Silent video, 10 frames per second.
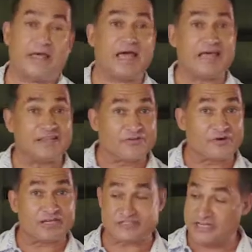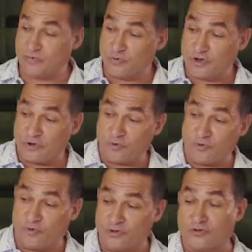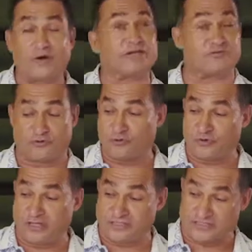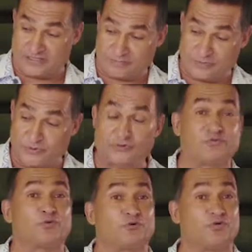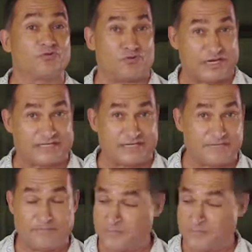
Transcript: and the green tea will go all the way through this beautiful dressing.